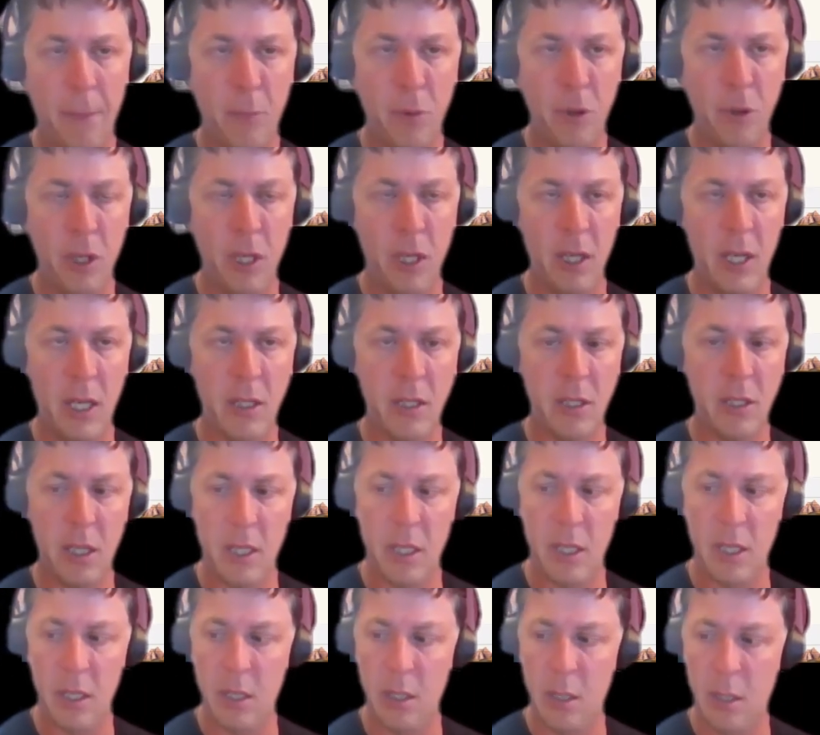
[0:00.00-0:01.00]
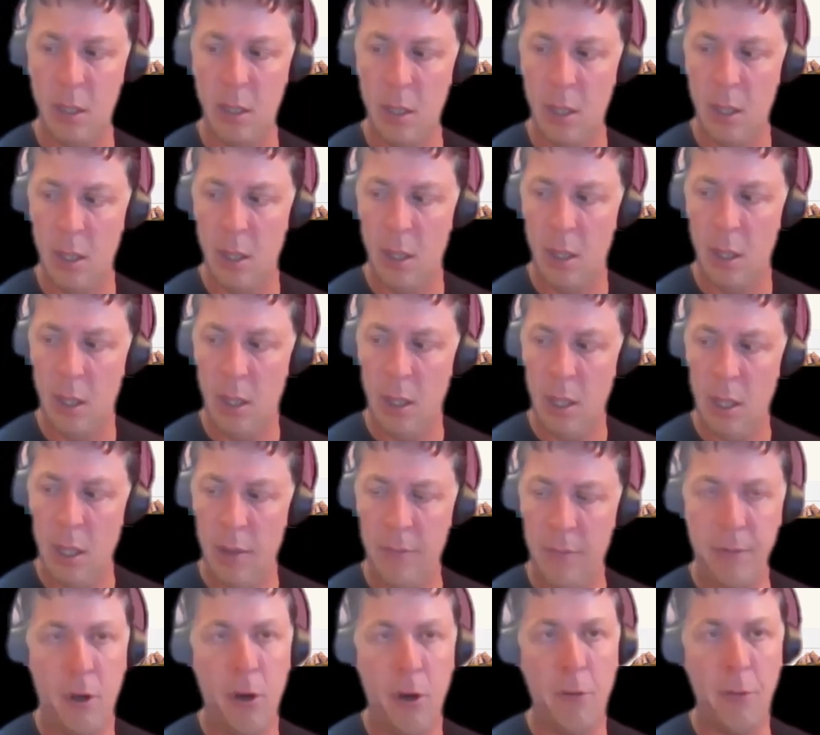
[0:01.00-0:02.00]
You can actually
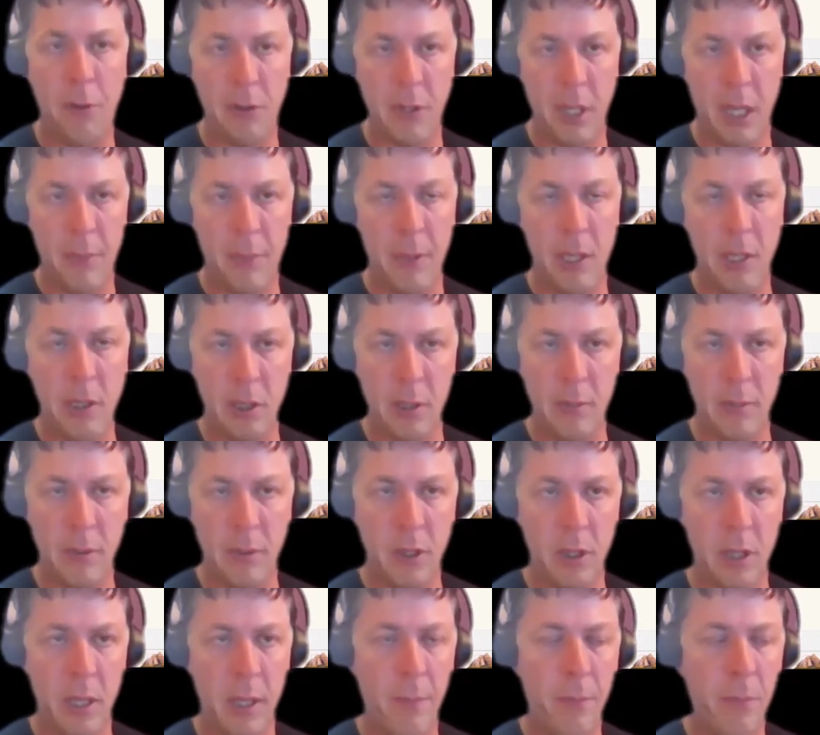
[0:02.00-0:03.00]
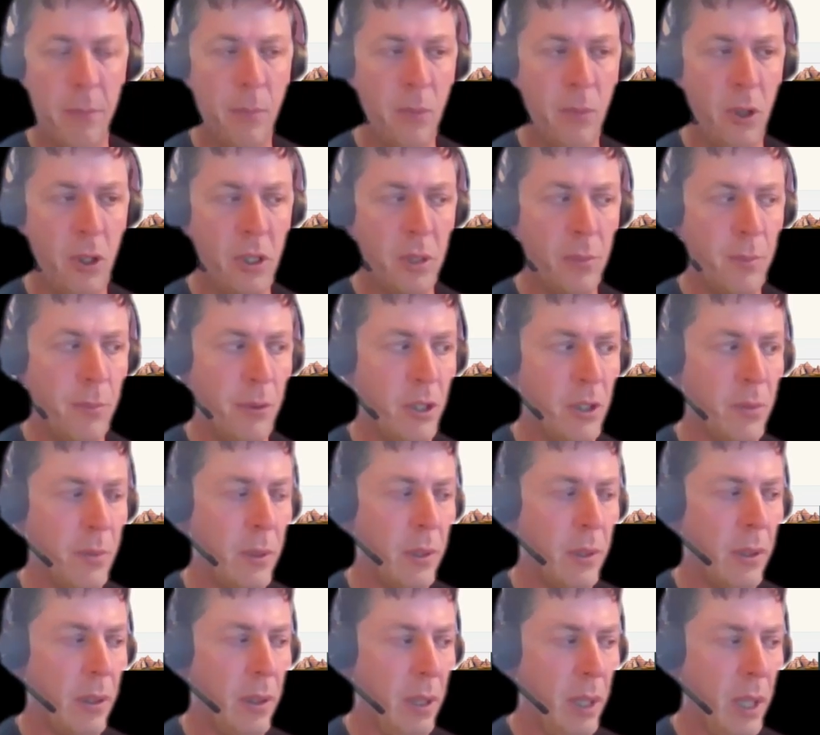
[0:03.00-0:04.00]
evolve your database over time using
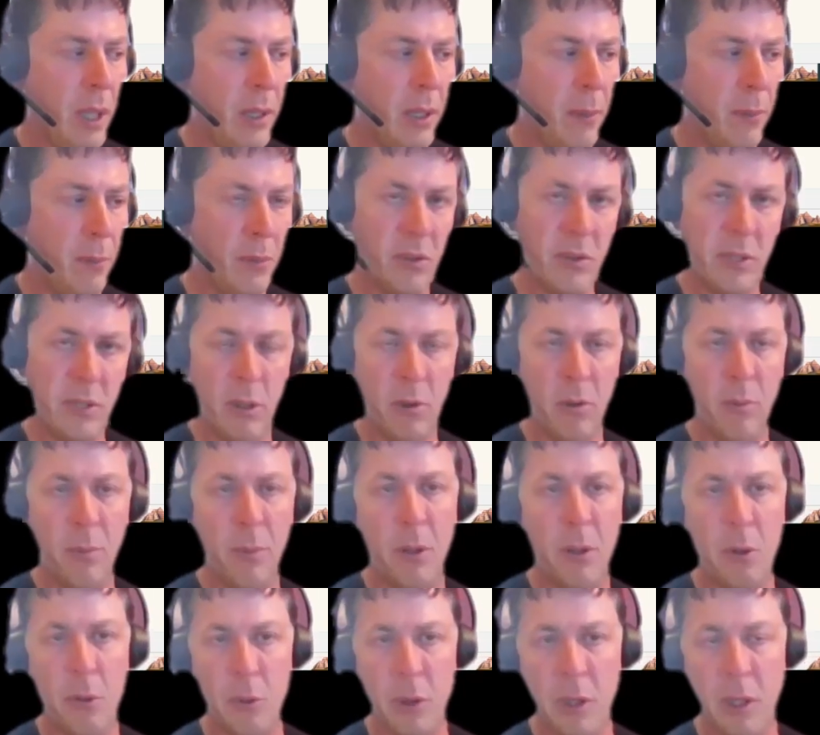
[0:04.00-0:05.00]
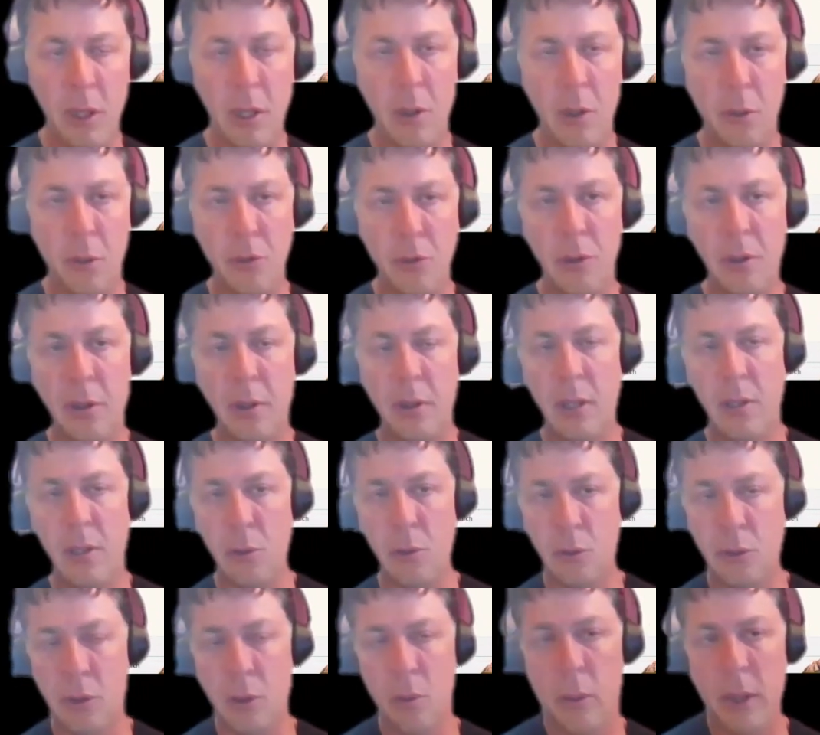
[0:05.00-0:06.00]
Prisma, and then the SQL model, there's
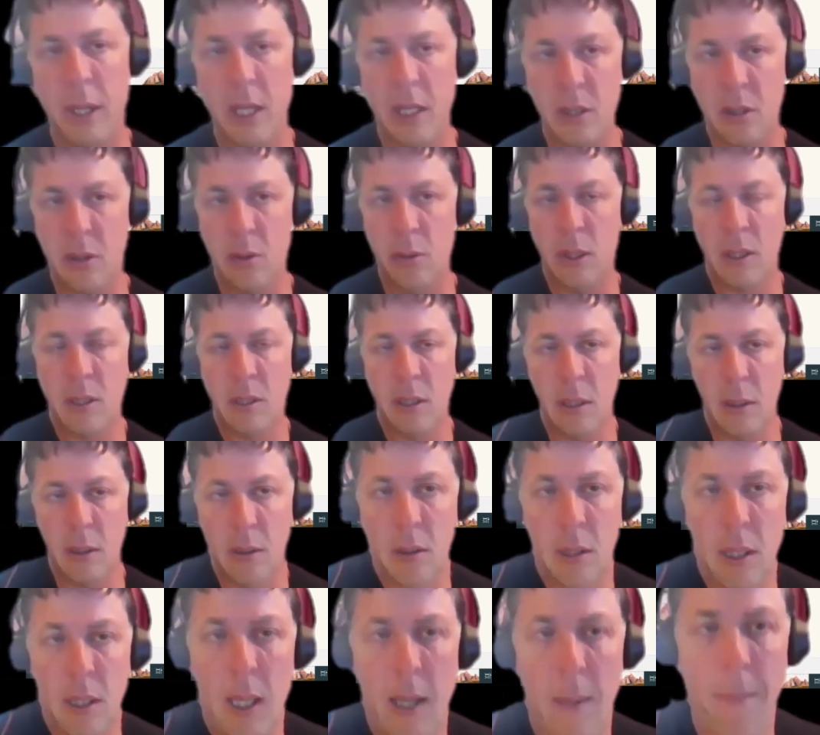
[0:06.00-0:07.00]
also ways to actually